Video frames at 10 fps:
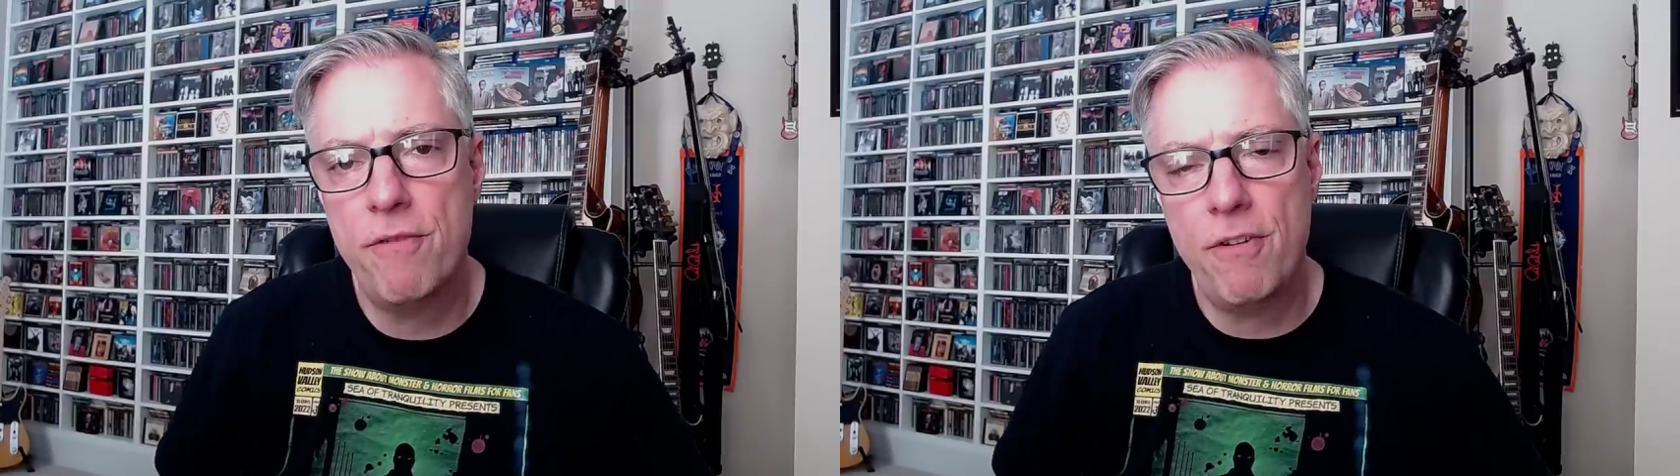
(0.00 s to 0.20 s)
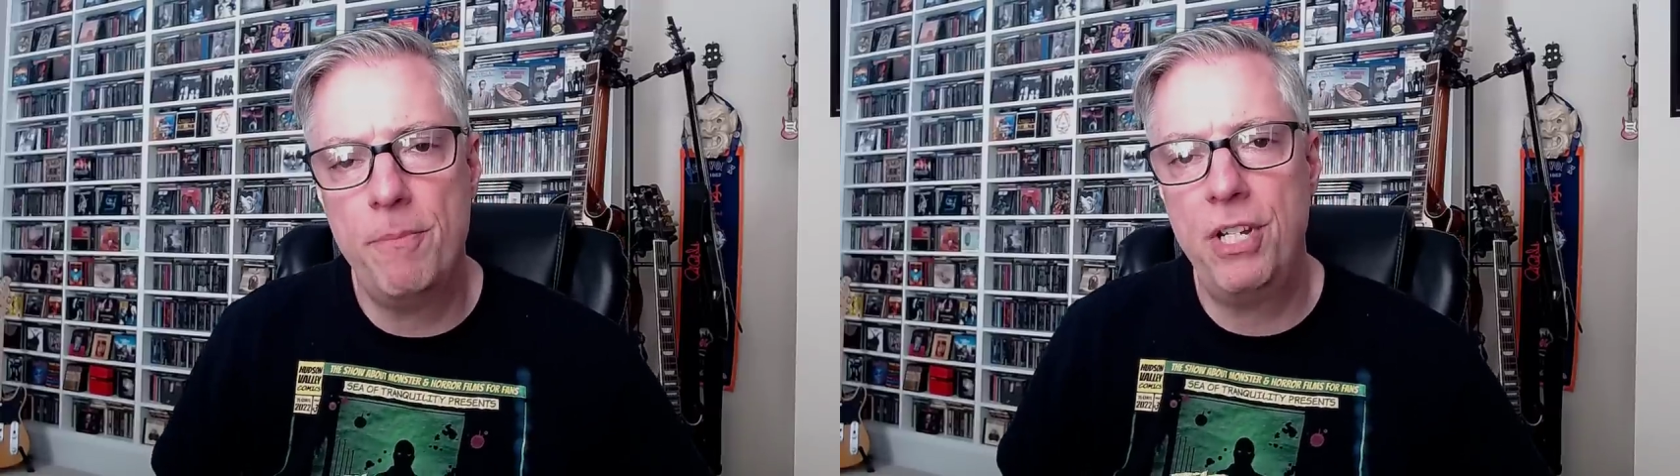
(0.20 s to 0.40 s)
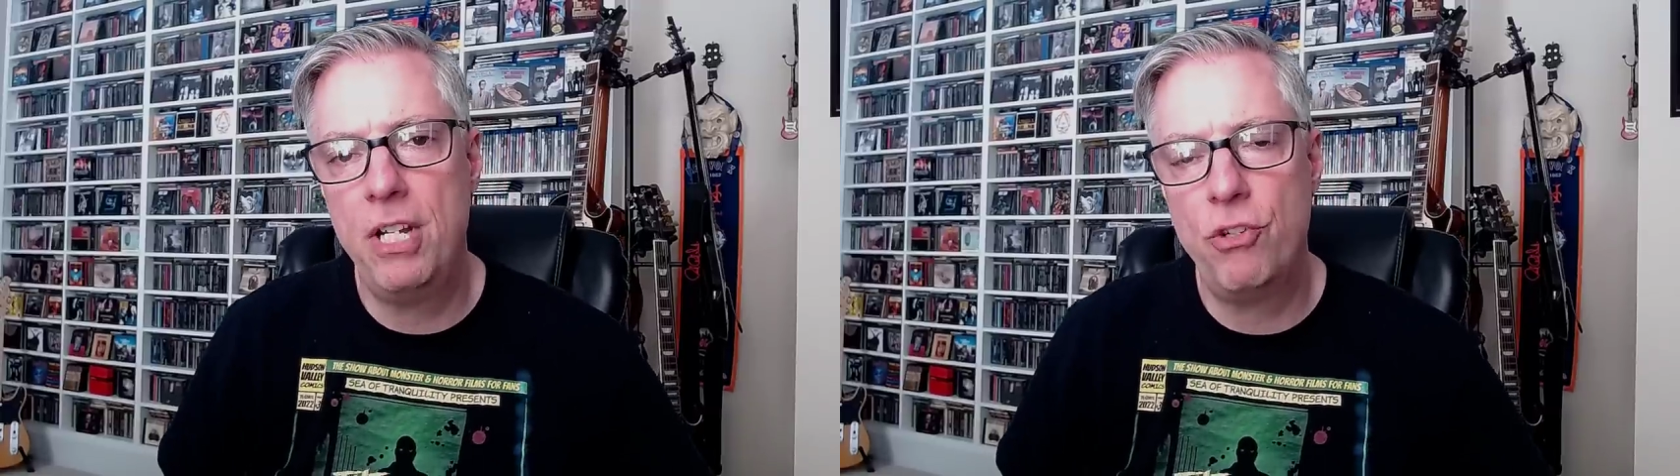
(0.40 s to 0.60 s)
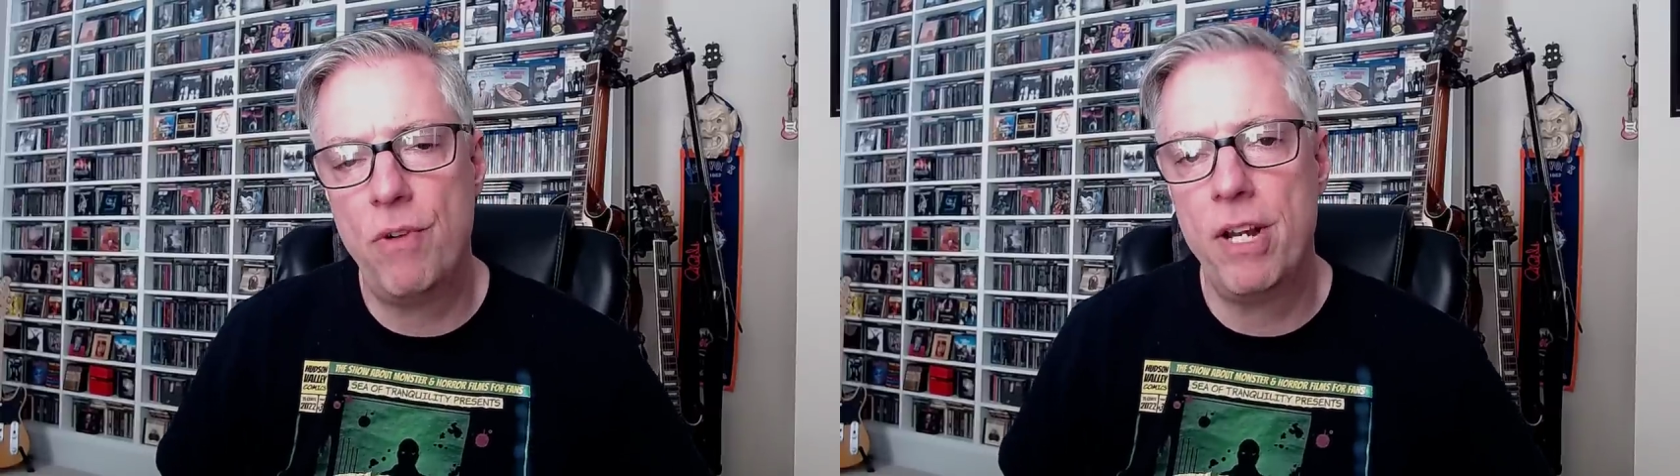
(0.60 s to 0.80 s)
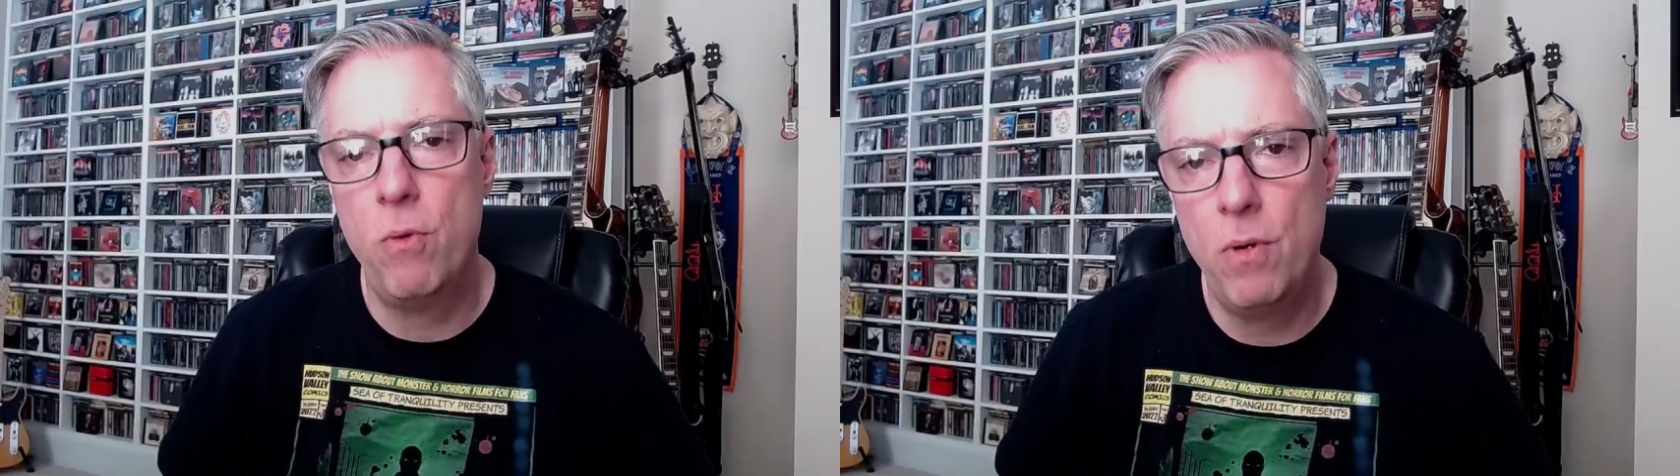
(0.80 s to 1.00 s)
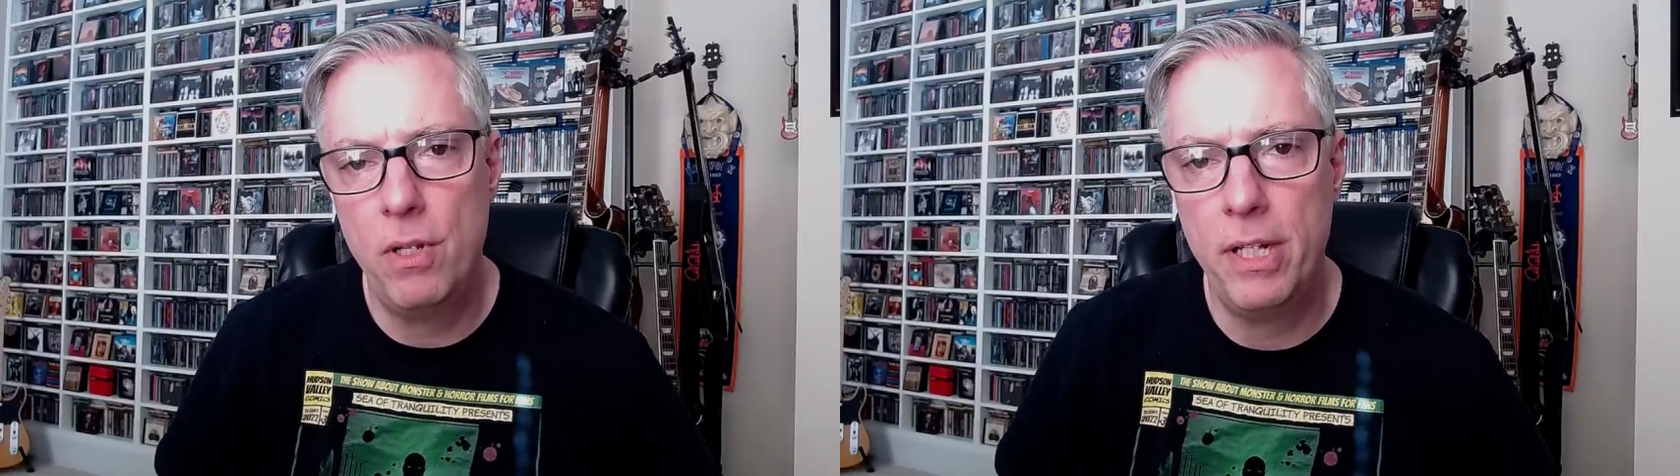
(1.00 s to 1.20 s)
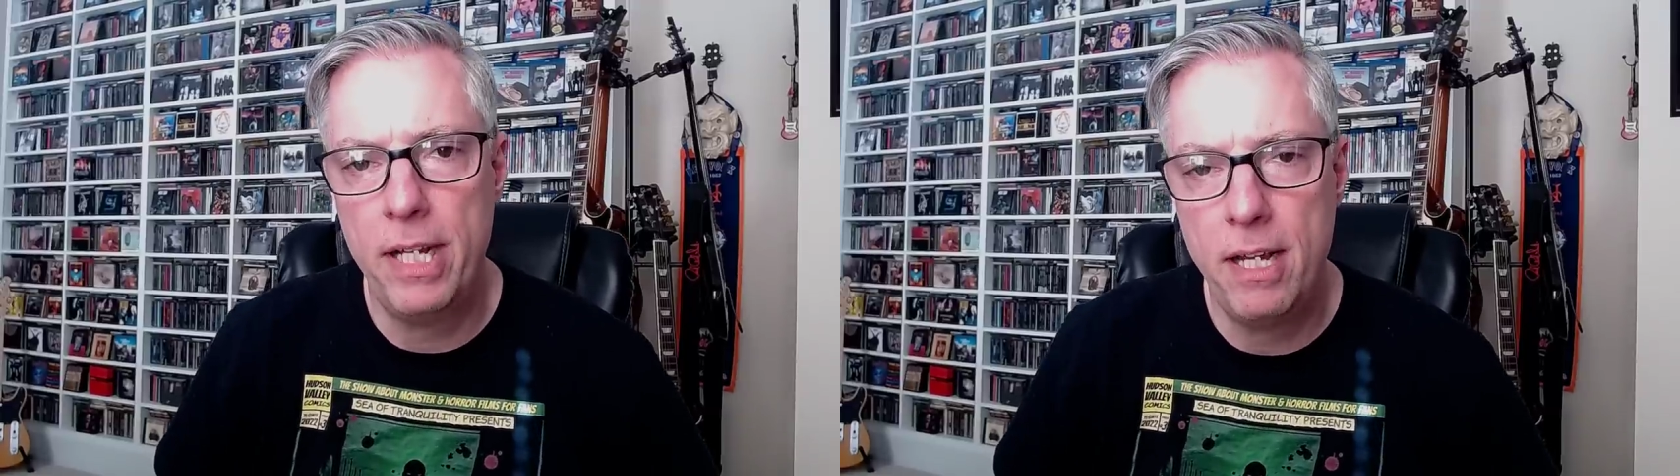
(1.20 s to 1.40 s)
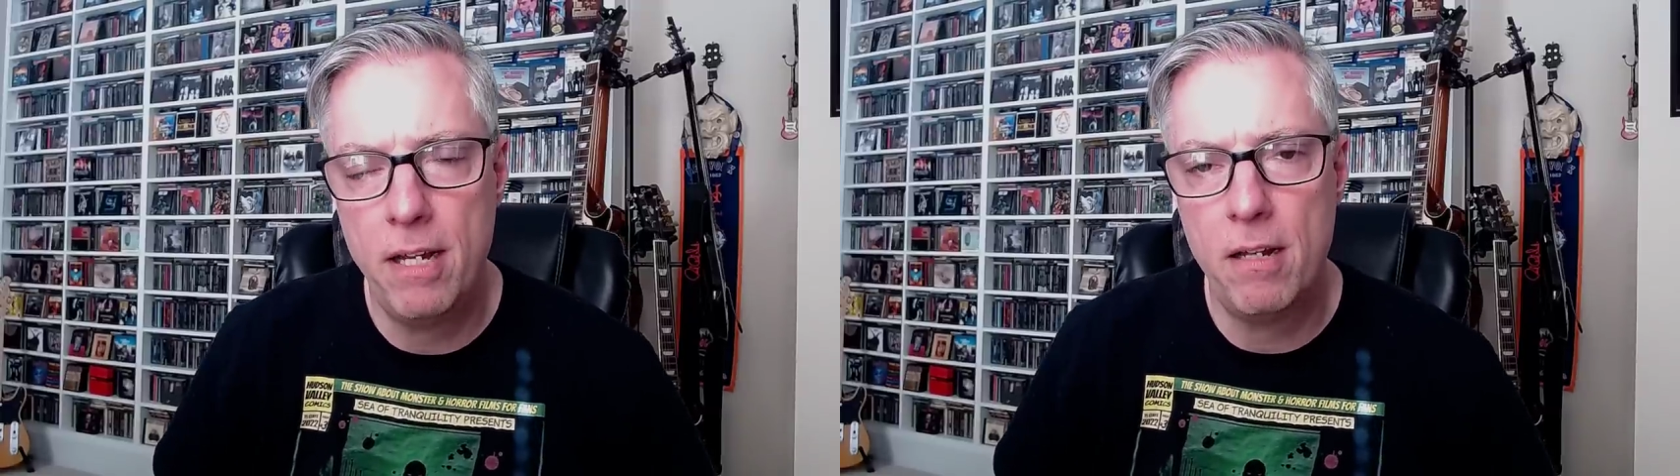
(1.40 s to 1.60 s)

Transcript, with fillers: from Sea of Tranquility.